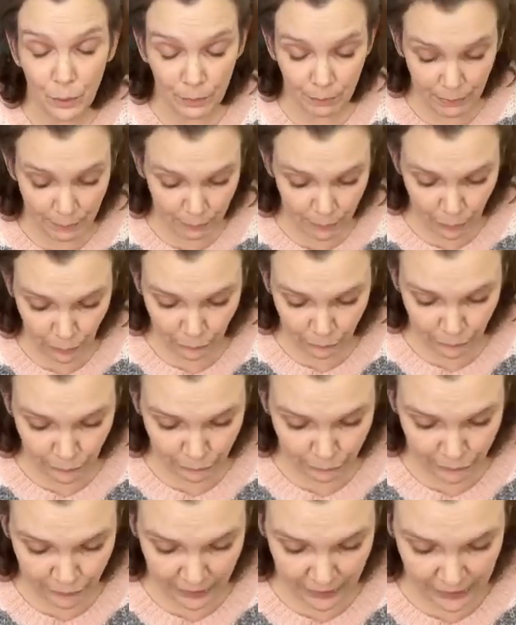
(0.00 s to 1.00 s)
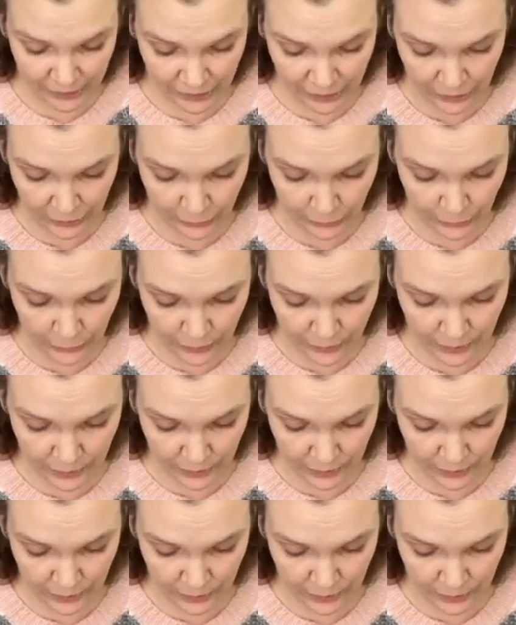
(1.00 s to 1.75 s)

would be beautiful for this too.